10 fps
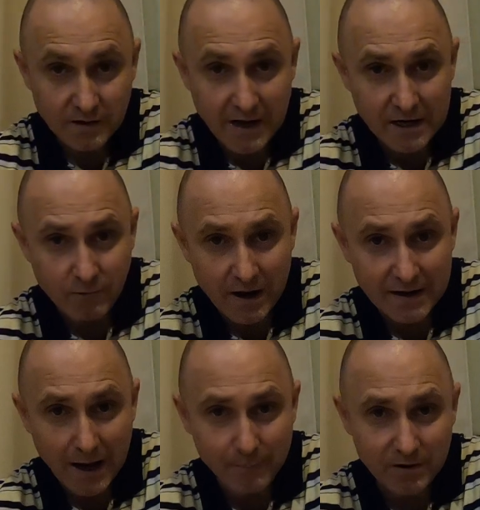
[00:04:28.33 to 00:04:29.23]

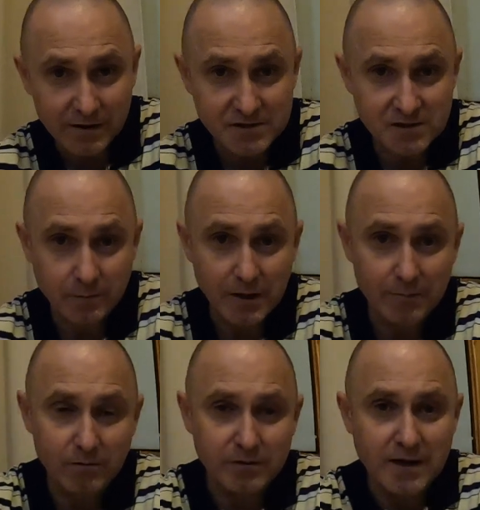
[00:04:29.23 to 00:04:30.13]
Anyway, happy Easter,
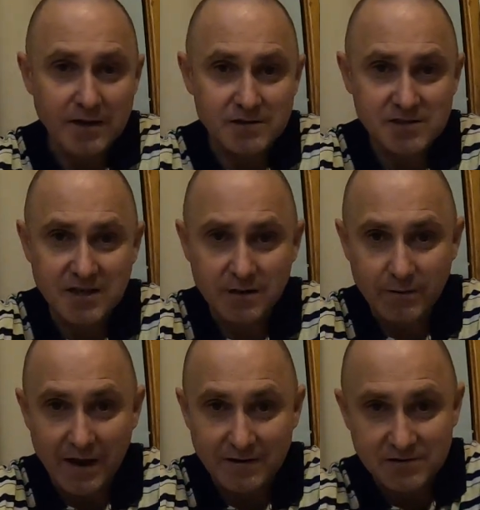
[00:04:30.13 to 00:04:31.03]
people, and yeah, just think
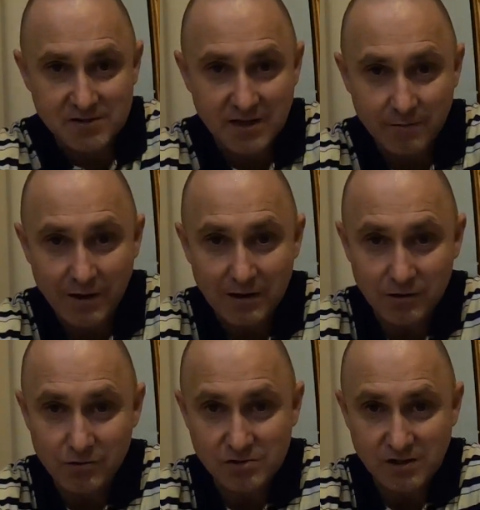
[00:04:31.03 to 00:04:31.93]
about
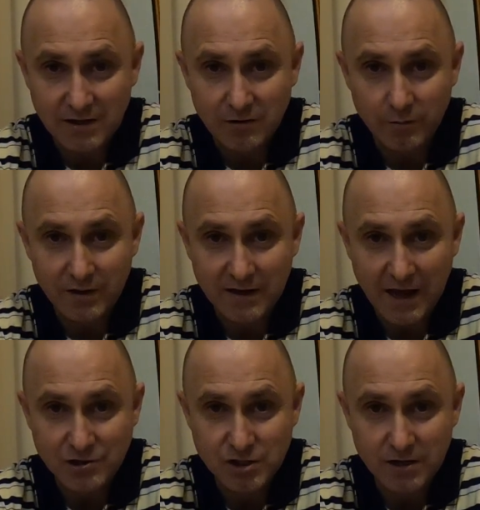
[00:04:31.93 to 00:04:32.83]
using a little bit of
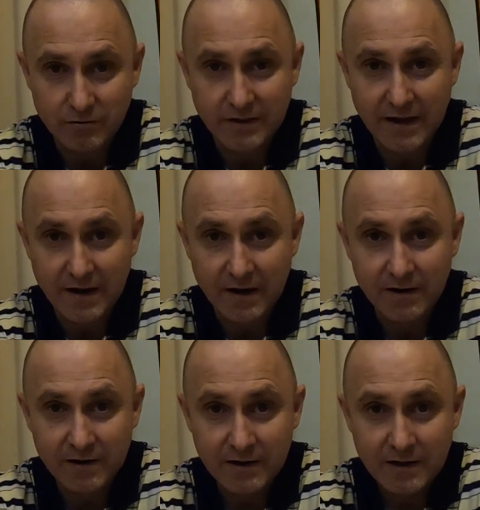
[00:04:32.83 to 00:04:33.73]
cash here and there.
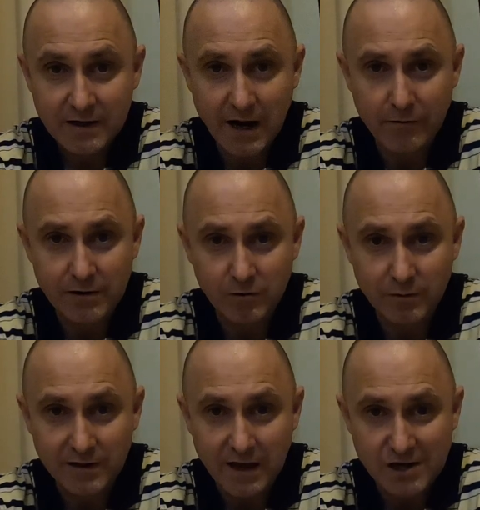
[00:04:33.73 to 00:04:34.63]
Carry a little
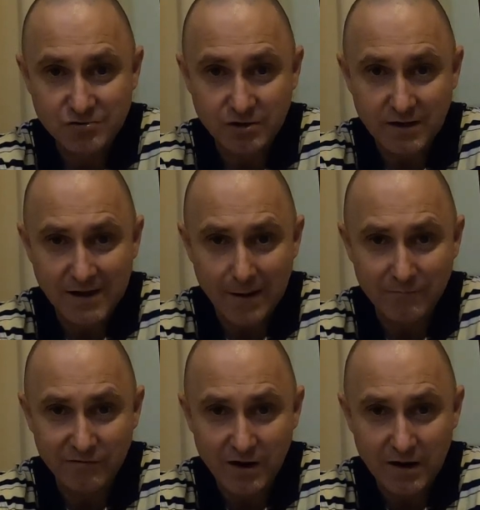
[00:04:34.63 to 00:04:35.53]
bit of cash for your
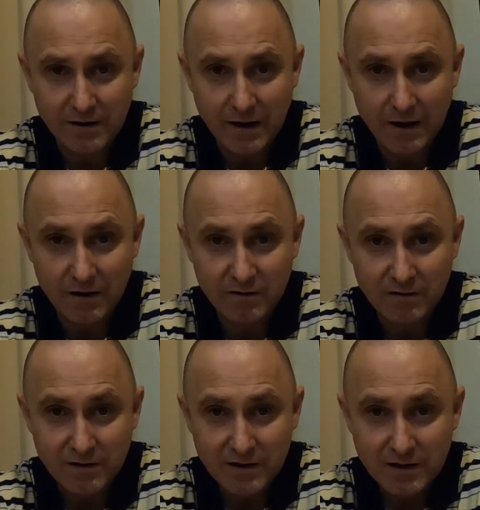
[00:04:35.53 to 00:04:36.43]
cab fare,
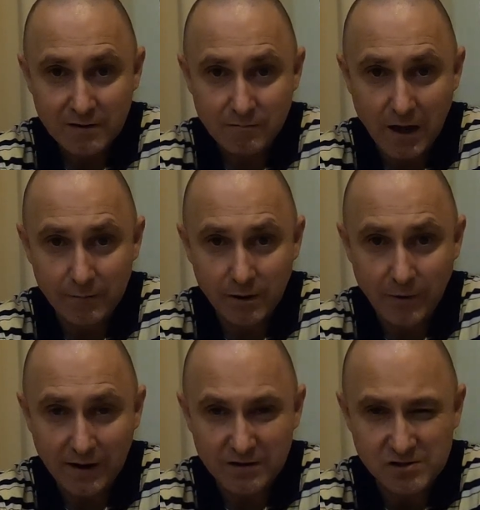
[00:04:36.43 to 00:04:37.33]
maybe a
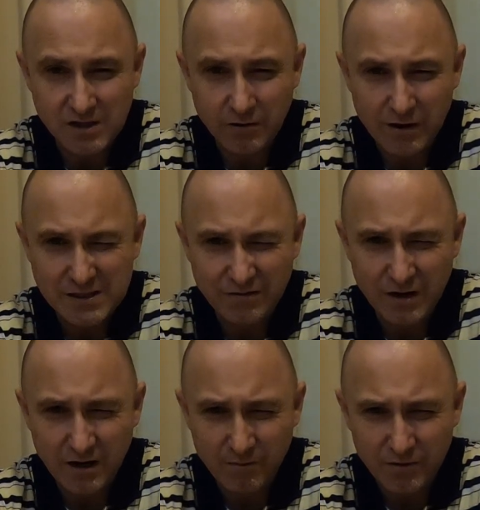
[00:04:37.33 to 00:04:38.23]
packet of cigarettes if you're
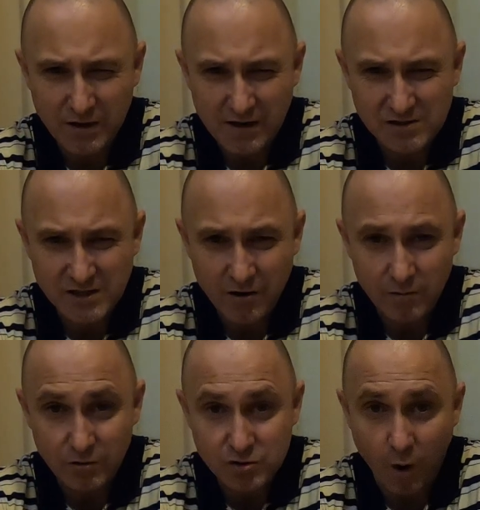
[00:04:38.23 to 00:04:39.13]
going to put those
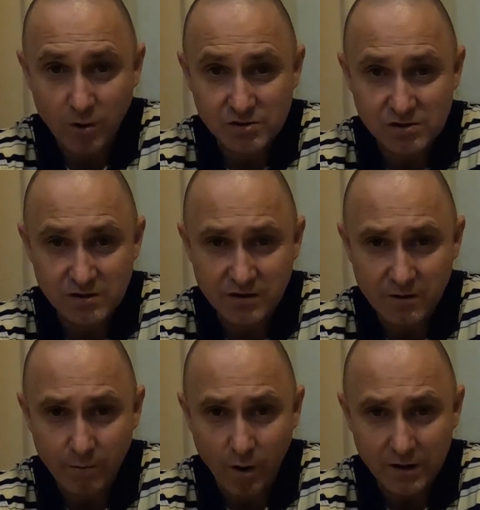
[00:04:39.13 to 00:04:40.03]
terrible toxins into
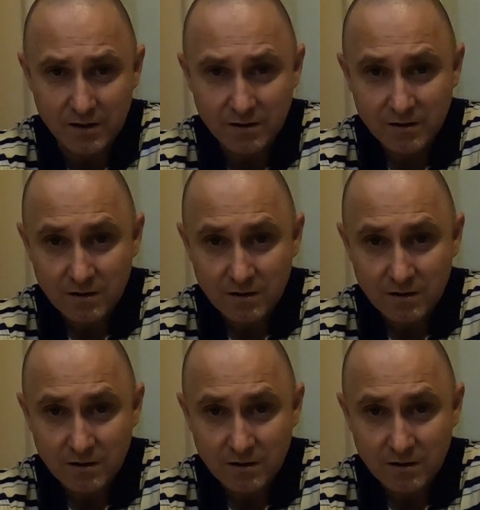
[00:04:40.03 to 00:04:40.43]
your body